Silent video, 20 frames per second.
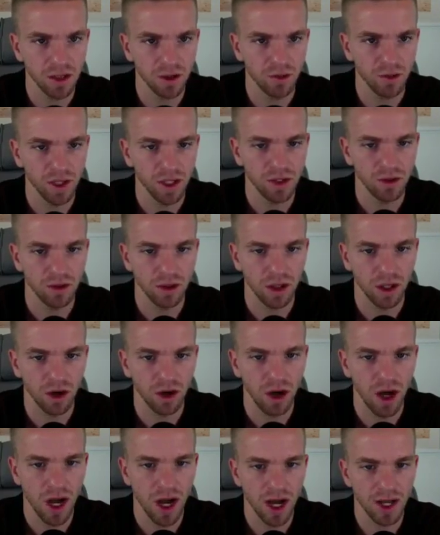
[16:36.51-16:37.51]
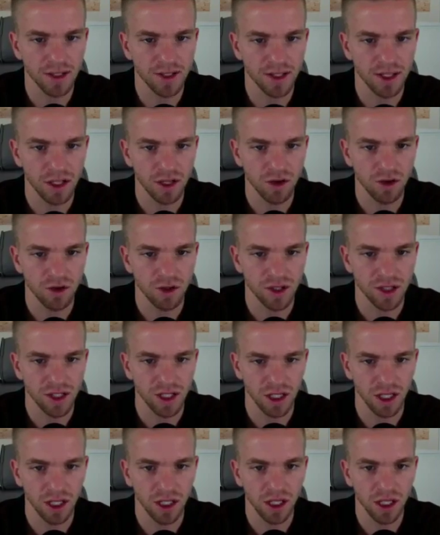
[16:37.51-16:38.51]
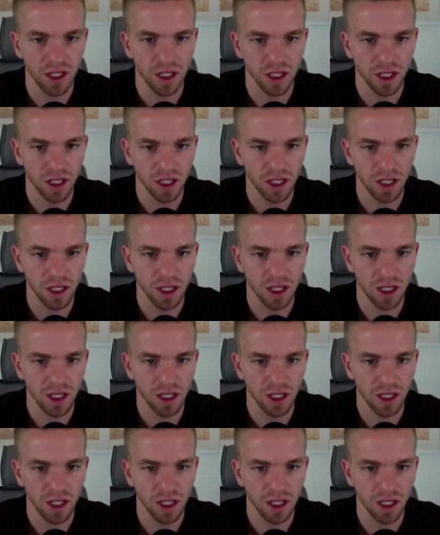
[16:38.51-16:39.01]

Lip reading: we do a little hot seat critique,